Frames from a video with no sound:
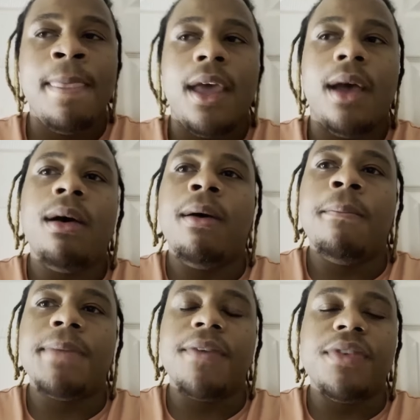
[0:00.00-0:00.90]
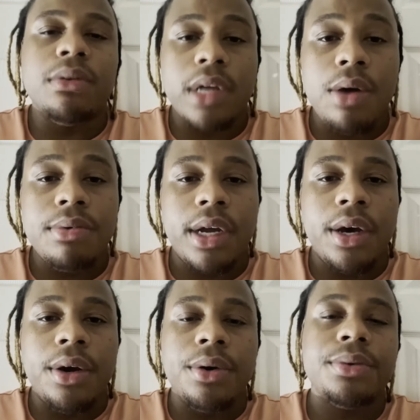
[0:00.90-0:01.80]
If you don't
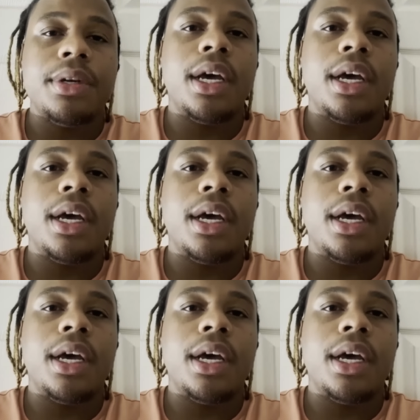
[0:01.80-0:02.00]
know,